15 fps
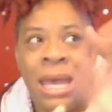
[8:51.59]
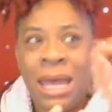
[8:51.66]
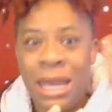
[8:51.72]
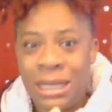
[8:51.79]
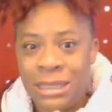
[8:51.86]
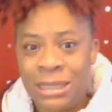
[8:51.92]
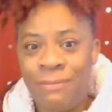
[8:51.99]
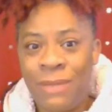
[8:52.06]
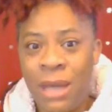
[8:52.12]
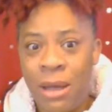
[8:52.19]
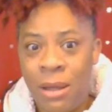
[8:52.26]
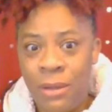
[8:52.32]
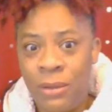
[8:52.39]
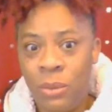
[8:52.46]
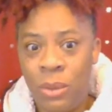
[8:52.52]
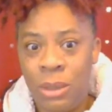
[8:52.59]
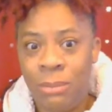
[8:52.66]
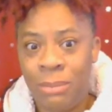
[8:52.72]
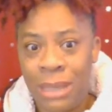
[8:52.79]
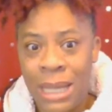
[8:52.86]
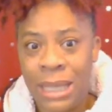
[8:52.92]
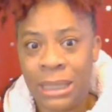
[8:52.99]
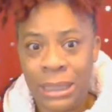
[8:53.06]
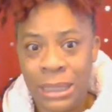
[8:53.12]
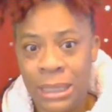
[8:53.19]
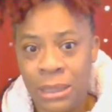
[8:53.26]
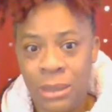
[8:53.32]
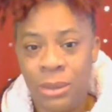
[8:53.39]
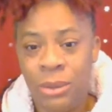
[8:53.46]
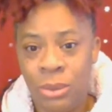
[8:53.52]
except the other one Black
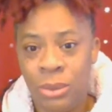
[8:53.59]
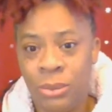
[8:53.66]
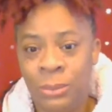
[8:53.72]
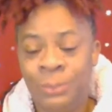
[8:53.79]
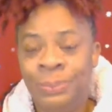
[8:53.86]
lady who,